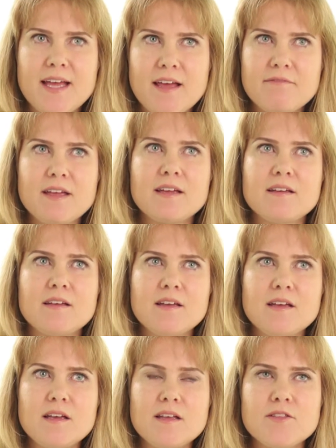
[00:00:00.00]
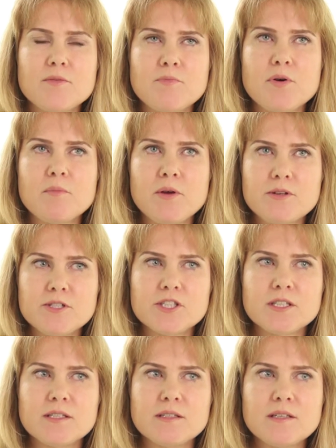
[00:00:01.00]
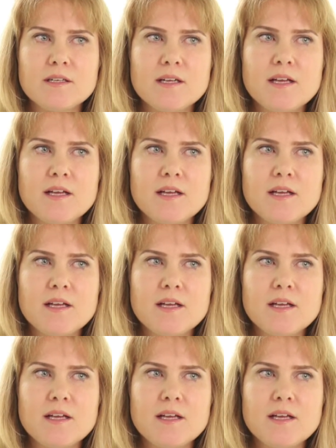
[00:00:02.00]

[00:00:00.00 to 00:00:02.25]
having the promotion?